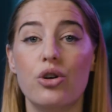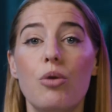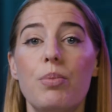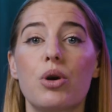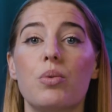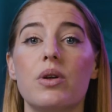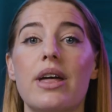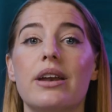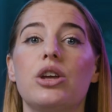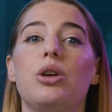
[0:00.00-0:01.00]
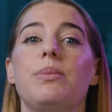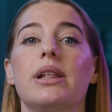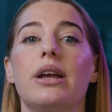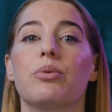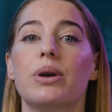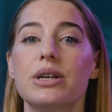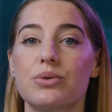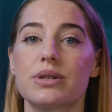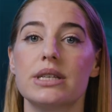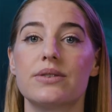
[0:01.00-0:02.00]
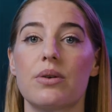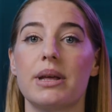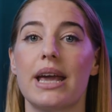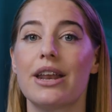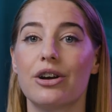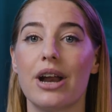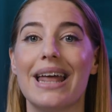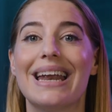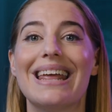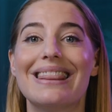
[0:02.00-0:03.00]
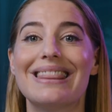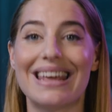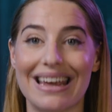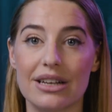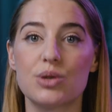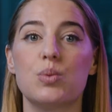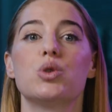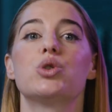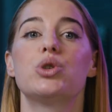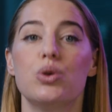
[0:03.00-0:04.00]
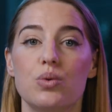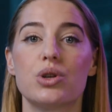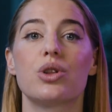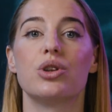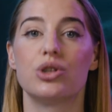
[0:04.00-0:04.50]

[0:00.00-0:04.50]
Notebook will then accumulate resources from the internet it thinks will suit the